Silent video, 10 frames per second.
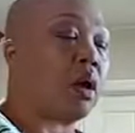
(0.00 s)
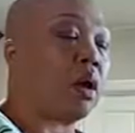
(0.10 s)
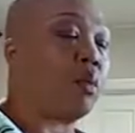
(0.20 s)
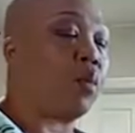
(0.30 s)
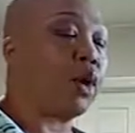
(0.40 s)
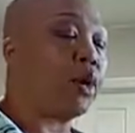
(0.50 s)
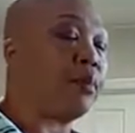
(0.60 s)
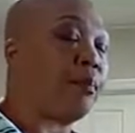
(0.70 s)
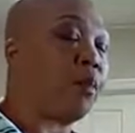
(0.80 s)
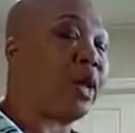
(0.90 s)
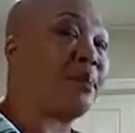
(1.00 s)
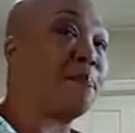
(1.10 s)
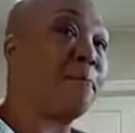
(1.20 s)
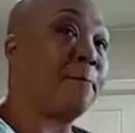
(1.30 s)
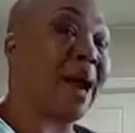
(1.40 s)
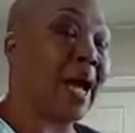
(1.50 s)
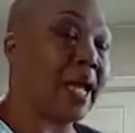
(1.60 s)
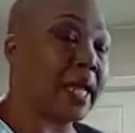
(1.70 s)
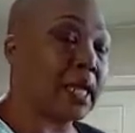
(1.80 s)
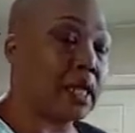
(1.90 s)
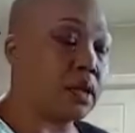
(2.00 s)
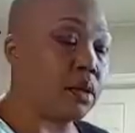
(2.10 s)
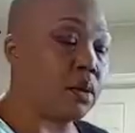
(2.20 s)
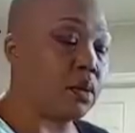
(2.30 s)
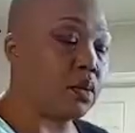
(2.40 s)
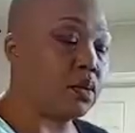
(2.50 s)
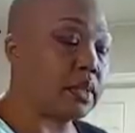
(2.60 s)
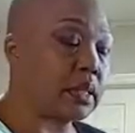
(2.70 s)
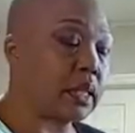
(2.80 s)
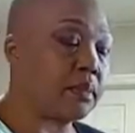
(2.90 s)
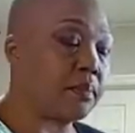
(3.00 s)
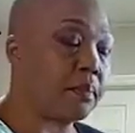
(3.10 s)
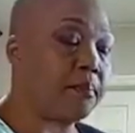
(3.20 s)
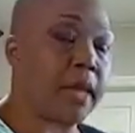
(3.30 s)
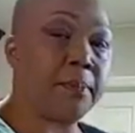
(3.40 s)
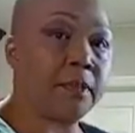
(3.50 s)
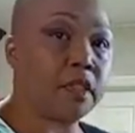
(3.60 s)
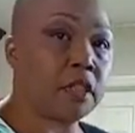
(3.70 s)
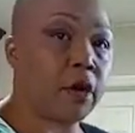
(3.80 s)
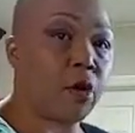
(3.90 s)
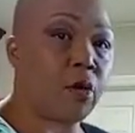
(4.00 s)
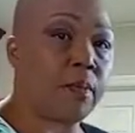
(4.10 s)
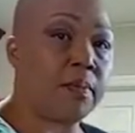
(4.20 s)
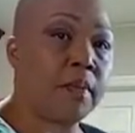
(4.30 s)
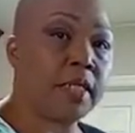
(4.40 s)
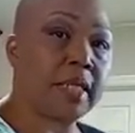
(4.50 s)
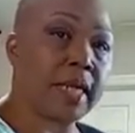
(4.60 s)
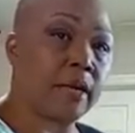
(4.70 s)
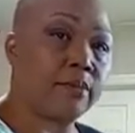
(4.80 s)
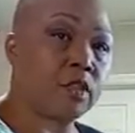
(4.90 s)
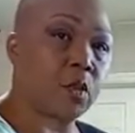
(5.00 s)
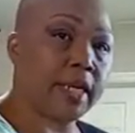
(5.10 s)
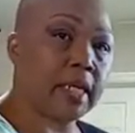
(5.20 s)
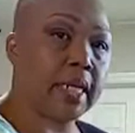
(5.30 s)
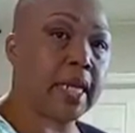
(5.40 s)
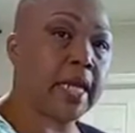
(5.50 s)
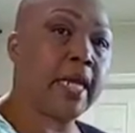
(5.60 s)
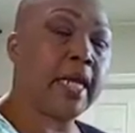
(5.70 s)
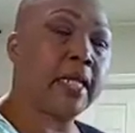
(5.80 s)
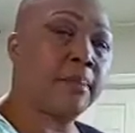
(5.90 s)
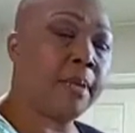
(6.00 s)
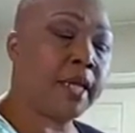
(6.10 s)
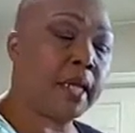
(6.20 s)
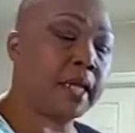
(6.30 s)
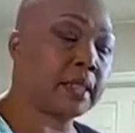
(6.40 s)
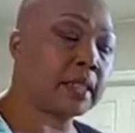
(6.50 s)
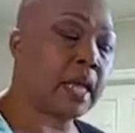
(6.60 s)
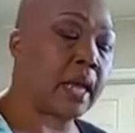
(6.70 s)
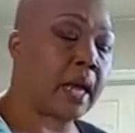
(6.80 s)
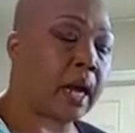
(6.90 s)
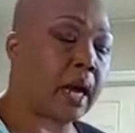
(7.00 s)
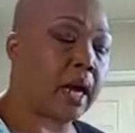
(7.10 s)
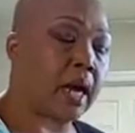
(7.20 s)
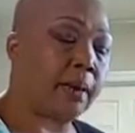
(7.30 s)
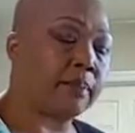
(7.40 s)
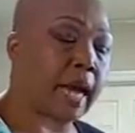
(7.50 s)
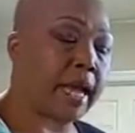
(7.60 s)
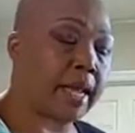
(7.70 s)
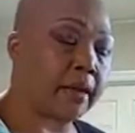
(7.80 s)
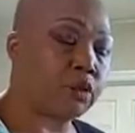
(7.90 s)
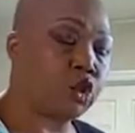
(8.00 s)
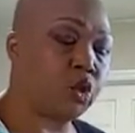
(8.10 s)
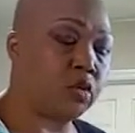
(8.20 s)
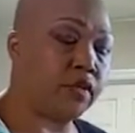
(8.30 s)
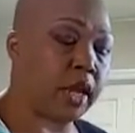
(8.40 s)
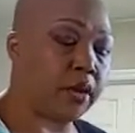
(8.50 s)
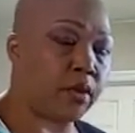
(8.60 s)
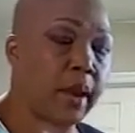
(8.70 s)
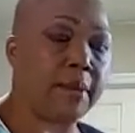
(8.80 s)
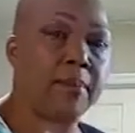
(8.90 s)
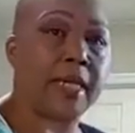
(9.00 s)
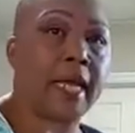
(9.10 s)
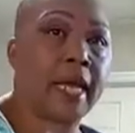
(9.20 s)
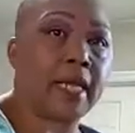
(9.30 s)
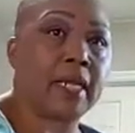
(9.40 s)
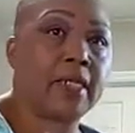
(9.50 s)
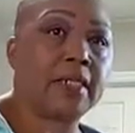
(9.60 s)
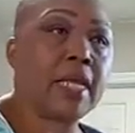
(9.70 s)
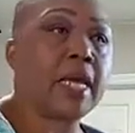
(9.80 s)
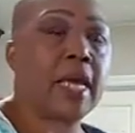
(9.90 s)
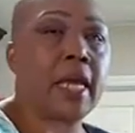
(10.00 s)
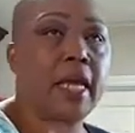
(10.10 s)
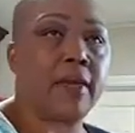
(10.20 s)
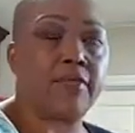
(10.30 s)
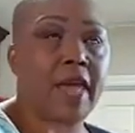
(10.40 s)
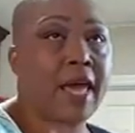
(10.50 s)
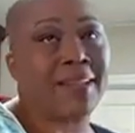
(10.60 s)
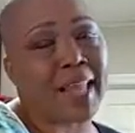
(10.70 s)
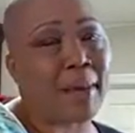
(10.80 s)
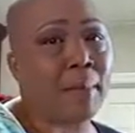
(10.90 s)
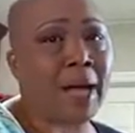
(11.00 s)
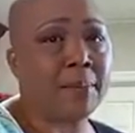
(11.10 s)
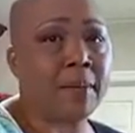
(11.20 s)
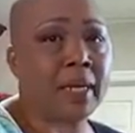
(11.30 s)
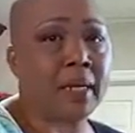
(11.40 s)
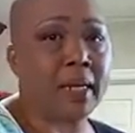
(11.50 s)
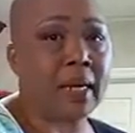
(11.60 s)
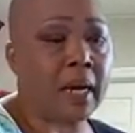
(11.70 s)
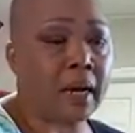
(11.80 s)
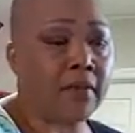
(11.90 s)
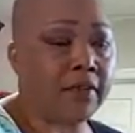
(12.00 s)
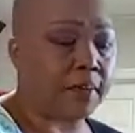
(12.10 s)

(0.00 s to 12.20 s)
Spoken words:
We might use maple syrup to help sweeten it. Depends. I have two very ripe bananas. If that might be enough.